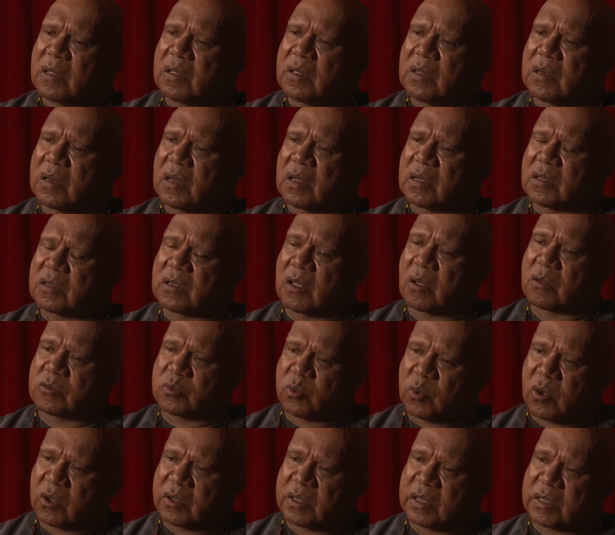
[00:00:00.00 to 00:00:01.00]
because I was
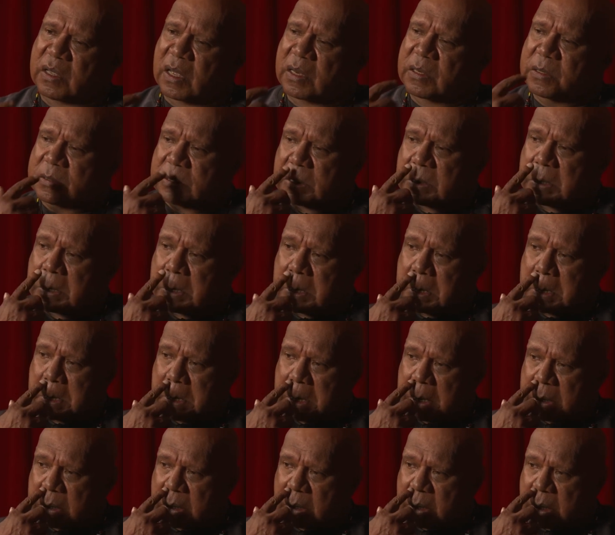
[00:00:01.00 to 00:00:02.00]
working at
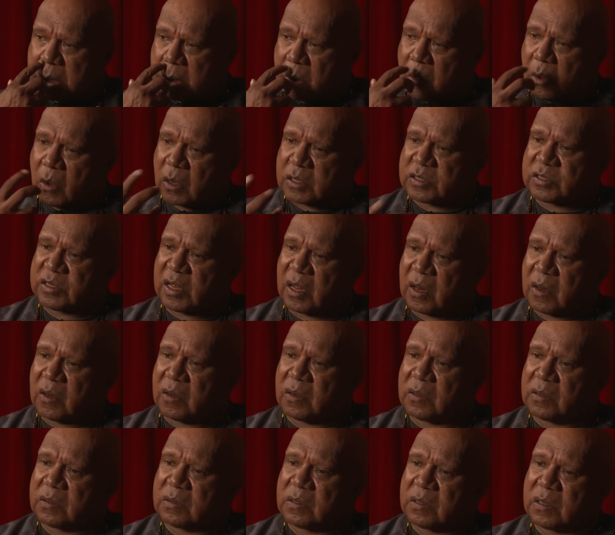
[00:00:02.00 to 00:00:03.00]
a hostel
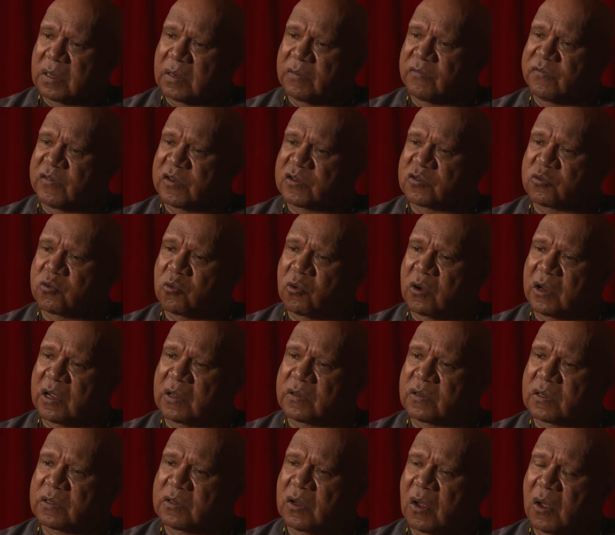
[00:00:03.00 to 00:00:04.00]
in Fitzroy
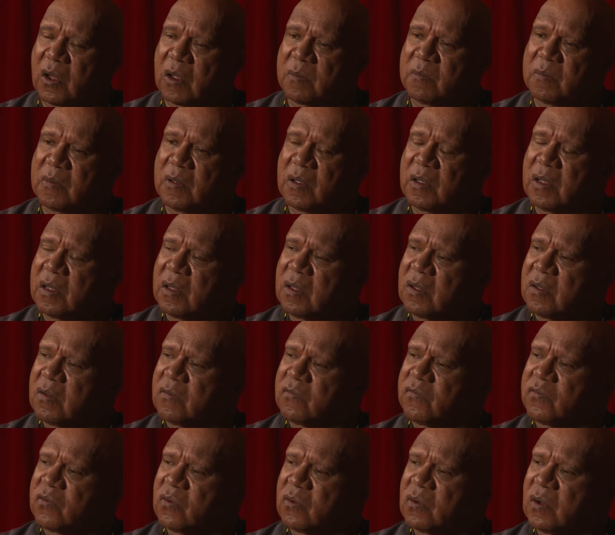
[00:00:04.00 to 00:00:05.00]
at the time
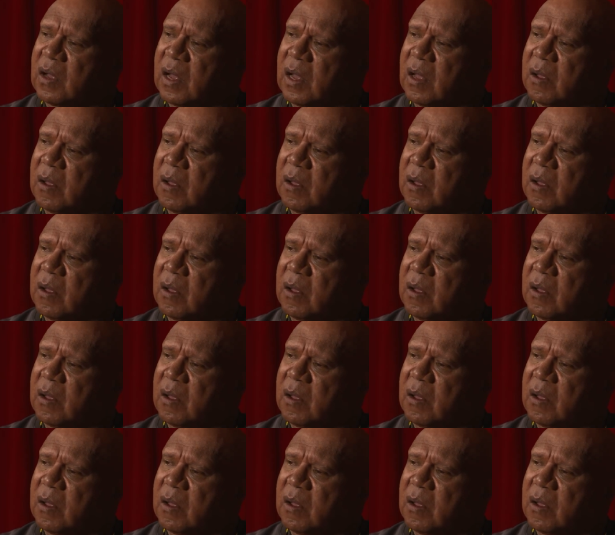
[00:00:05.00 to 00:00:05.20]
for